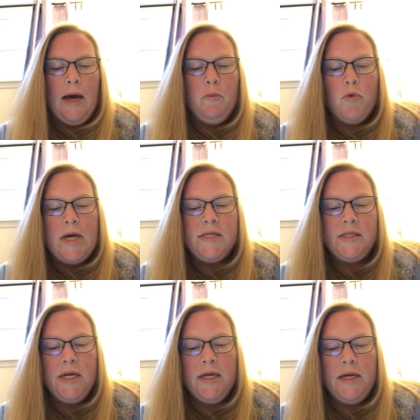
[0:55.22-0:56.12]
I'm
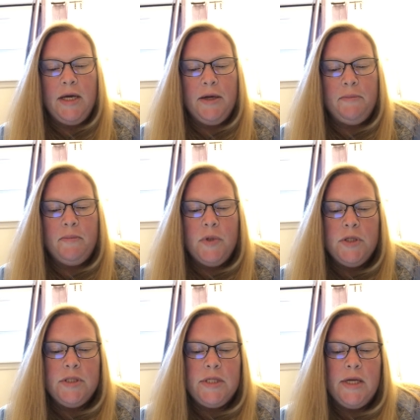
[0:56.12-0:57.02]
resting in him,
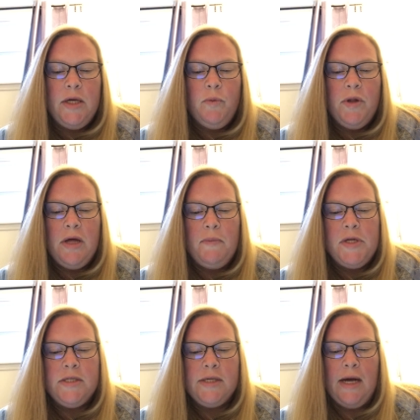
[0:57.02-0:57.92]
sitting with him
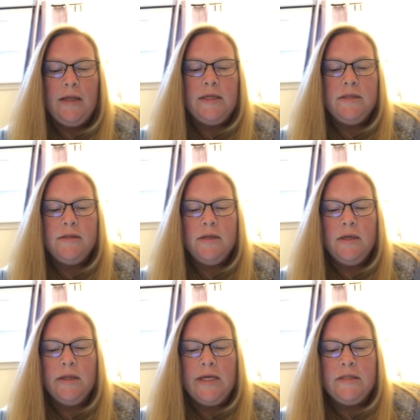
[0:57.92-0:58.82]
in silence,
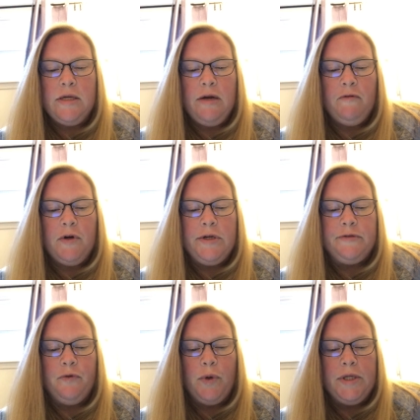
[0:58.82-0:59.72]
listening for
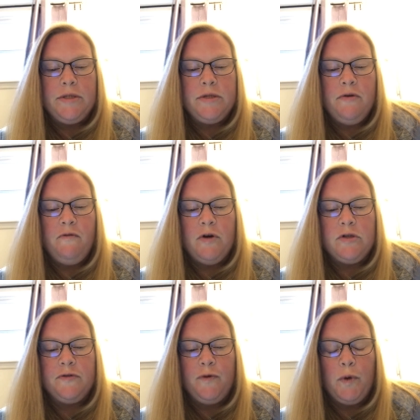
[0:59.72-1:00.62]
his voice,
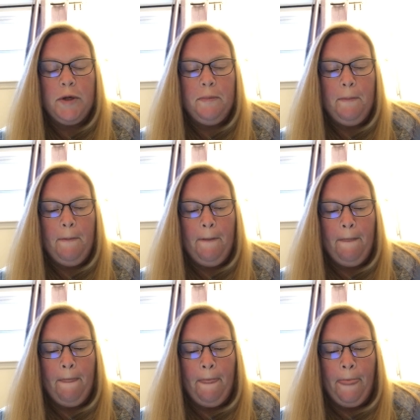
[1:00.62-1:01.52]
verse four.
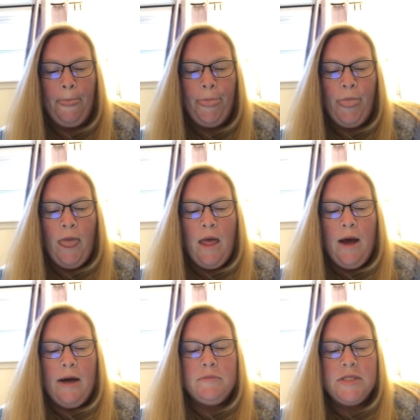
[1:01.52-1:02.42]

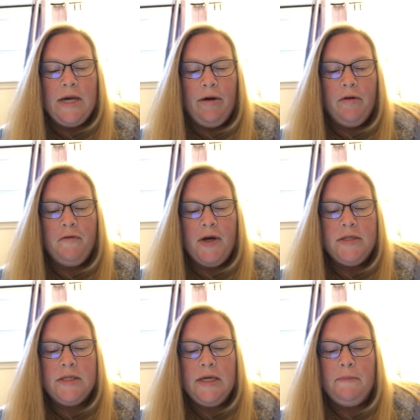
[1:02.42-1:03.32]
I'm
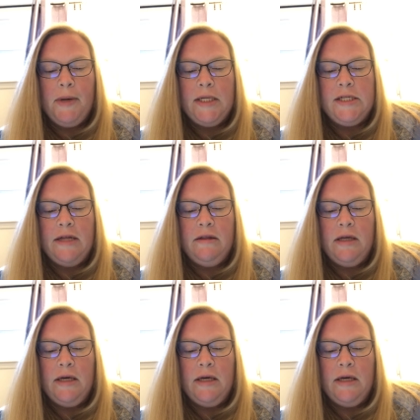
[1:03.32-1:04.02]
sacrificing my dead